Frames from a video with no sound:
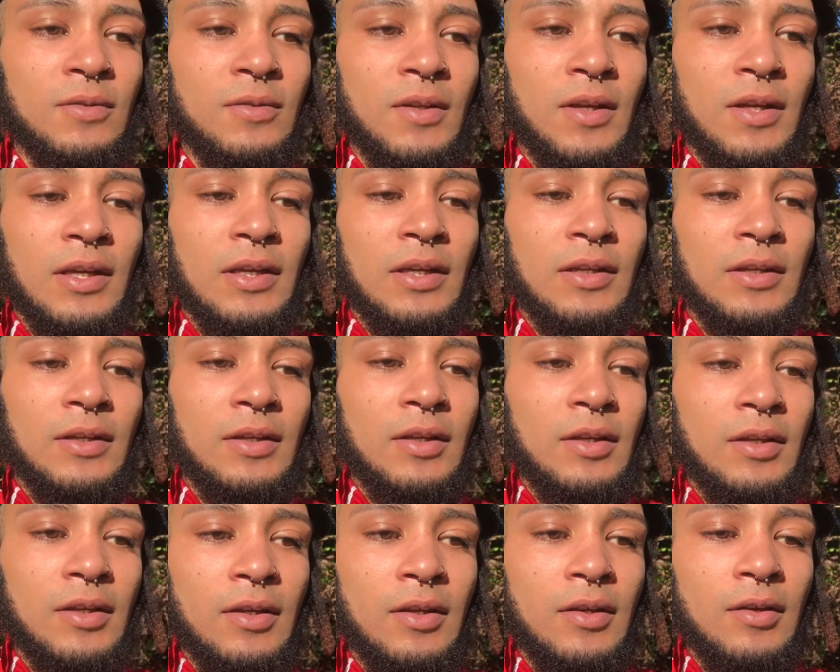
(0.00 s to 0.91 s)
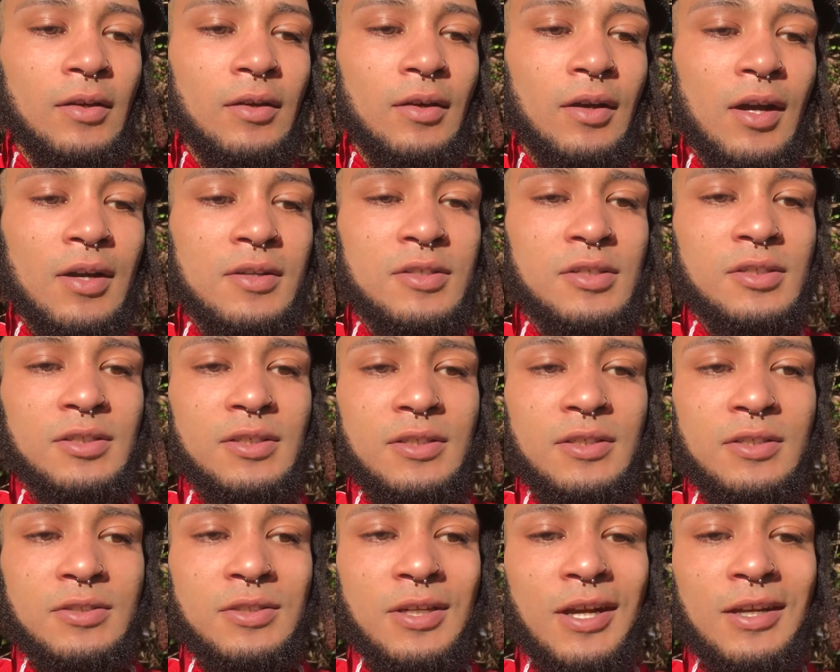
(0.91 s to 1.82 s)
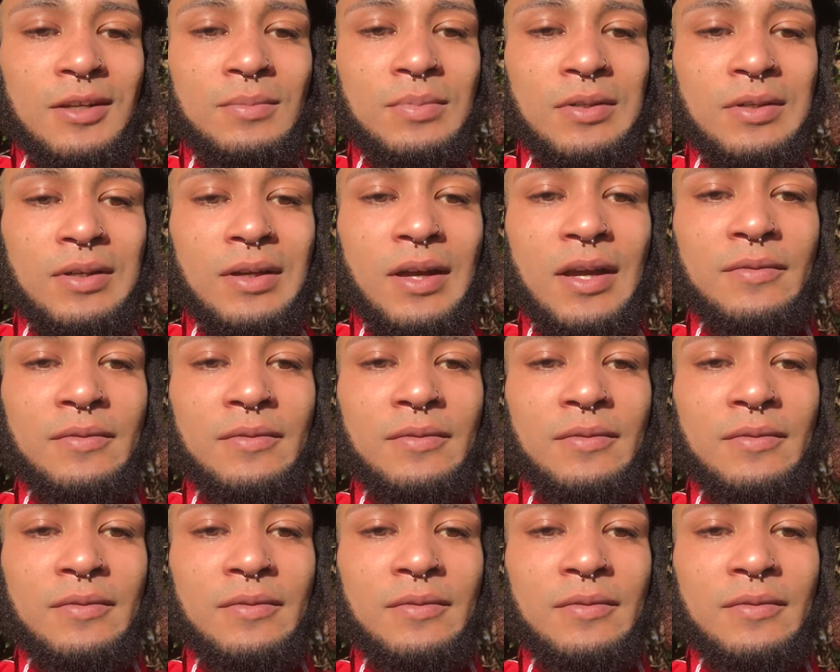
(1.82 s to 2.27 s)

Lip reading: Like, I'm just gonna try to put